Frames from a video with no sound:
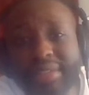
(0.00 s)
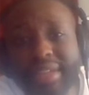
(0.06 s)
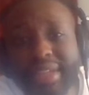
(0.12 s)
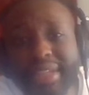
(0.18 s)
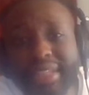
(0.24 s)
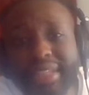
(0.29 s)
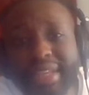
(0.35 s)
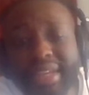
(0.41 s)

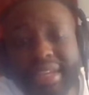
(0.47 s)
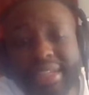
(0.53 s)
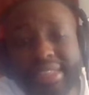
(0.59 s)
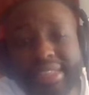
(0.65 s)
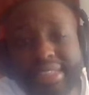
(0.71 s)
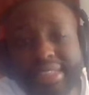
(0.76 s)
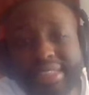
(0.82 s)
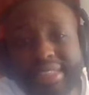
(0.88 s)
like that.
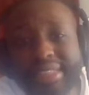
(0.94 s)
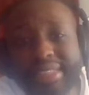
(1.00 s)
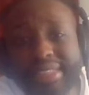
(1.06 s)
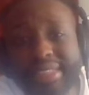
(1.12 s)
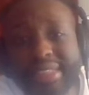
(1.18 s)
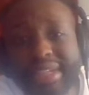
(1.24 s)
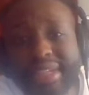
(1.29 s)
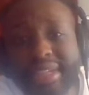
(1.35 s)

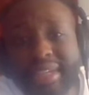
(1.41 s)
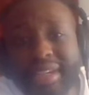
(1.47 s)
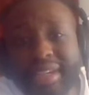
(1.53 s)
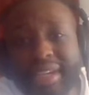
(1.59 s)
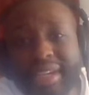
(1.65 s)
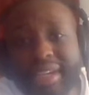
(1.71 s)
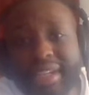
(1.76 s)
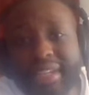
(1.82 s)

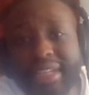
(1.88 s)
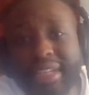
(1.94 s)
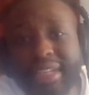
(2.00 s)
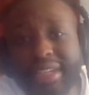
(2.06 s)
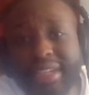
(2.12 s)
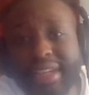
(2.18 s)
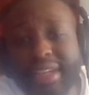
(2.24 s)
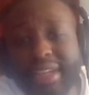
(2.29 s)

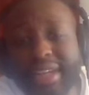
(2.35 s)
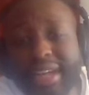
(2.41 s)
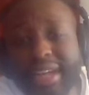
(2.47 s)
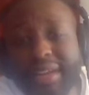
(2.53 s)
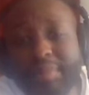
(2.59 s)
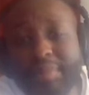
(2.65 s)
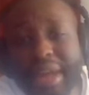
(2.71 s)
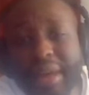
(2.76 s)
Neither
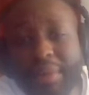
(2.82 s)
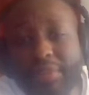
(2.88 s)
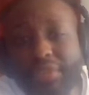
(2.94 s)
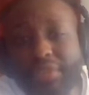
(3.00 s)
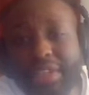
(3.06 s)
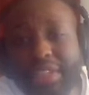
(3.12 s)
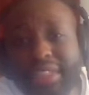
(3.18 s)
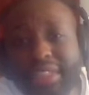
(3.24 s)
have Pavlovich